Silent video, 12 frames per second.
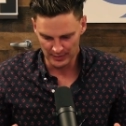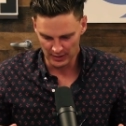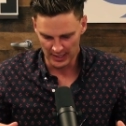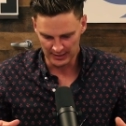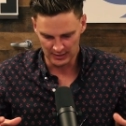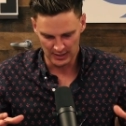but
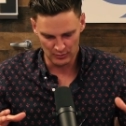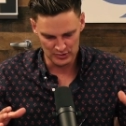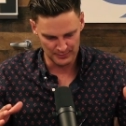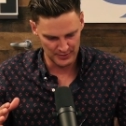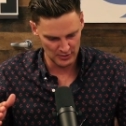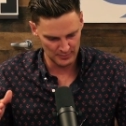like it was
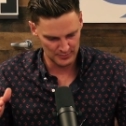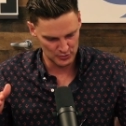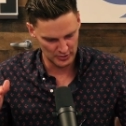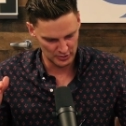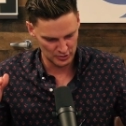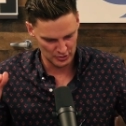a period
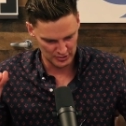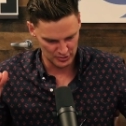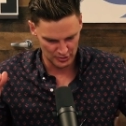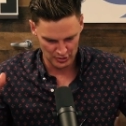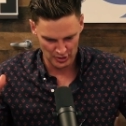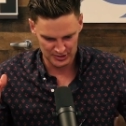between two thousand
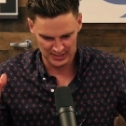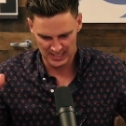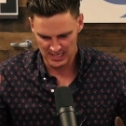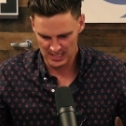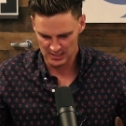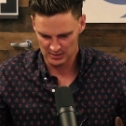
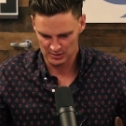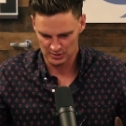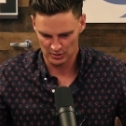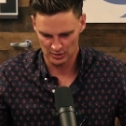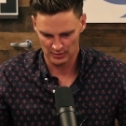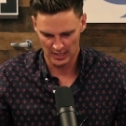thirteen
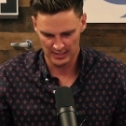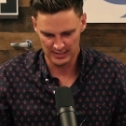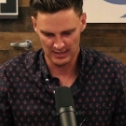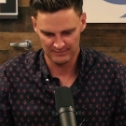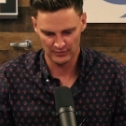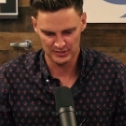to I think
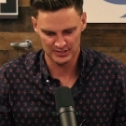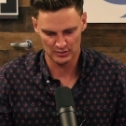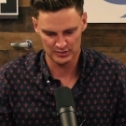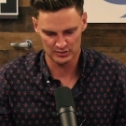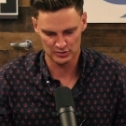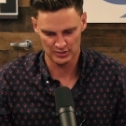our first deal
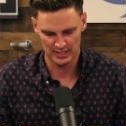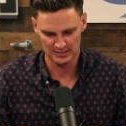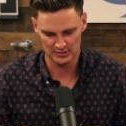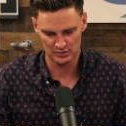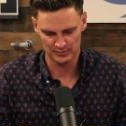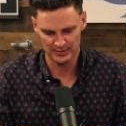was in two
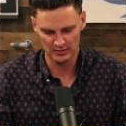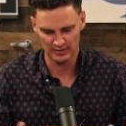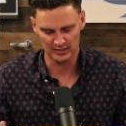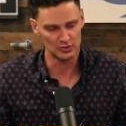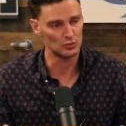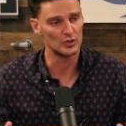thousand. So it was a period of
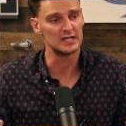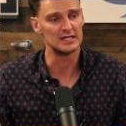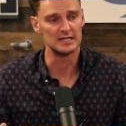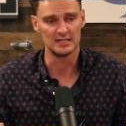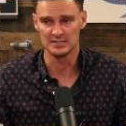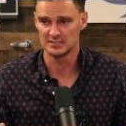like three
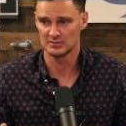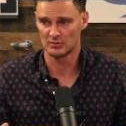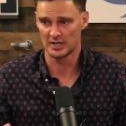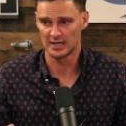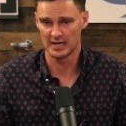years, right?